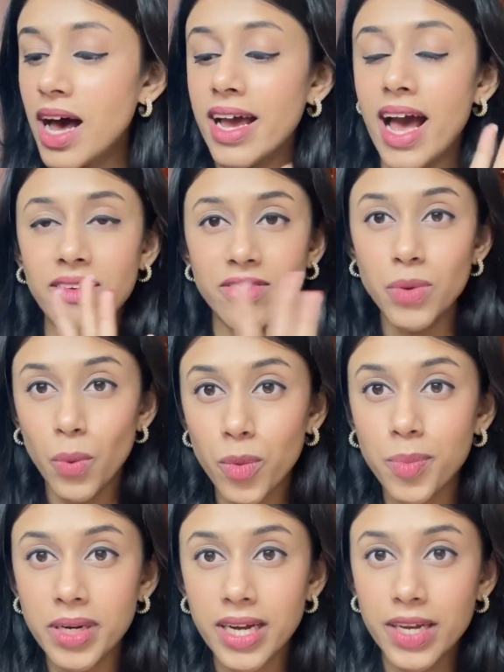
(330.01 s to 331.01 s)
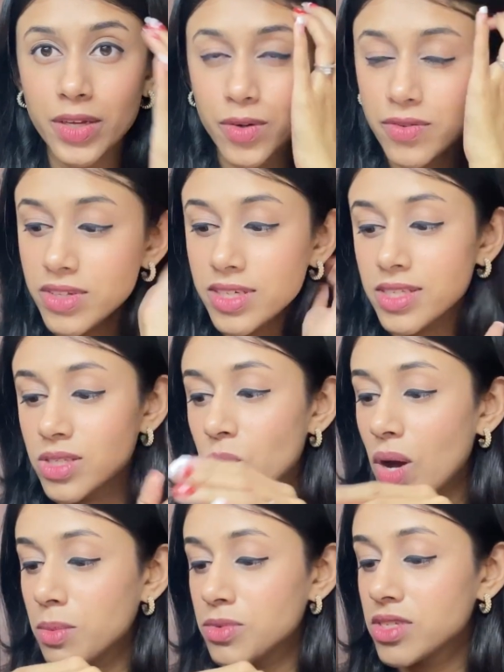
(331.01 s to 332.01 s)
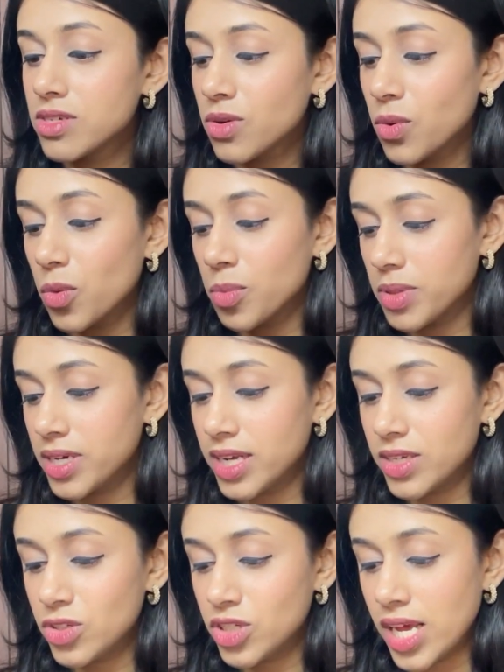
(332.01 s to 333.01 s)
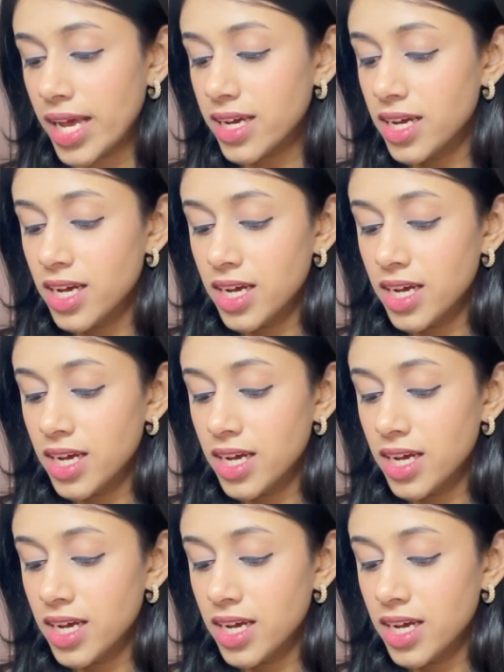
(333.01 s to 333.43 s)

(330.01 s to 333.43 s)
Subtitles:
I haven't opened any of this, so I'm just gonna open it and check.